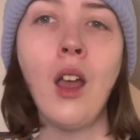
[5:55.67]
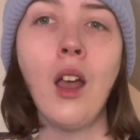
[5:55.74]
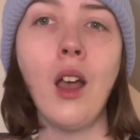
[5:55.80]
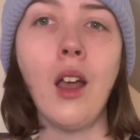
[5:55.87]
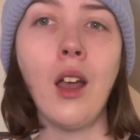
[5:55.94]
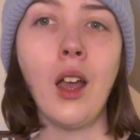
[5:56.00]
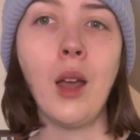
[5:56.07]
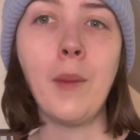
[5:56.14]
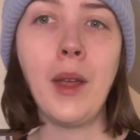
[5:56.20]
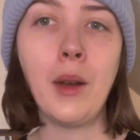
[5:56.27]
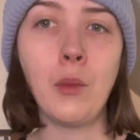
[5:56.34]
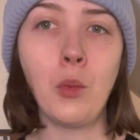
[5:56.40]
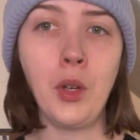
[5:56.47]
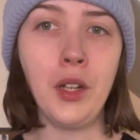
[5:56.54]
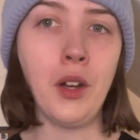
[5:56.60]

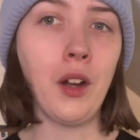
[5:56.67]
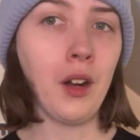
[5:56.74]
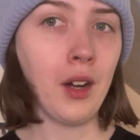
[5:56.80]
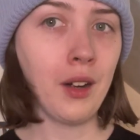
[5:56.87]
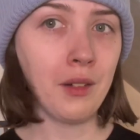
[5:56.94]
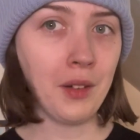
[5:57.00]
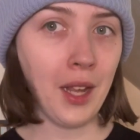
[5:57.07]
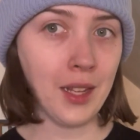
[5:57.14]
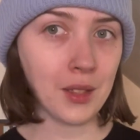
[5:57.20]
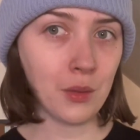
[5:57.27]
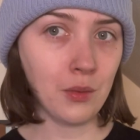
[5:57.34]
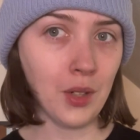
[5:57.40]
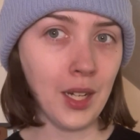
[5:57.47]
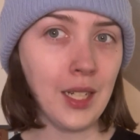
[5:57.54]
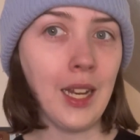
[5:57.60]
and we are, as of
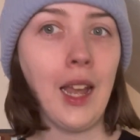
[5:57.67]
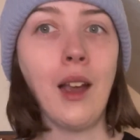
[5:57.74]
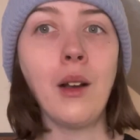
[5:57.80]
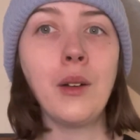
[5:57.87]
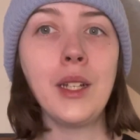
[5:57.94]
right now,